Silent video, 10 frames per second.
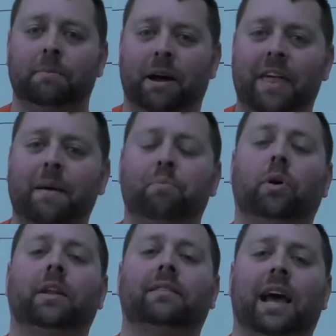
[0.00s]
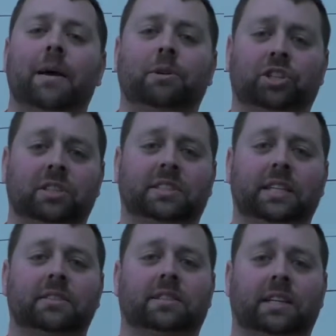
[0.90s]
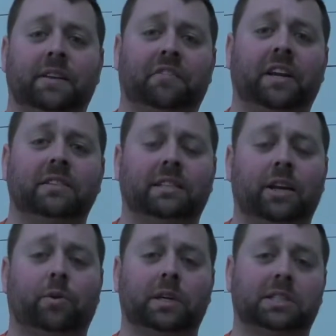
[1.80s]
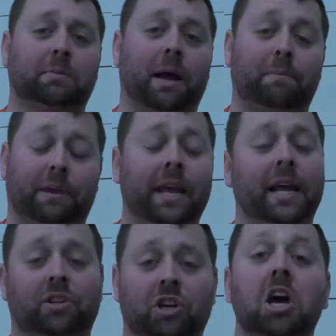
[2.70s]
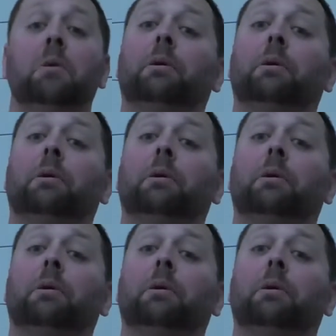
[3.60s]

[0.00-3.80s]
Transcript: By that point in time, I should see a significant decrease in my pH,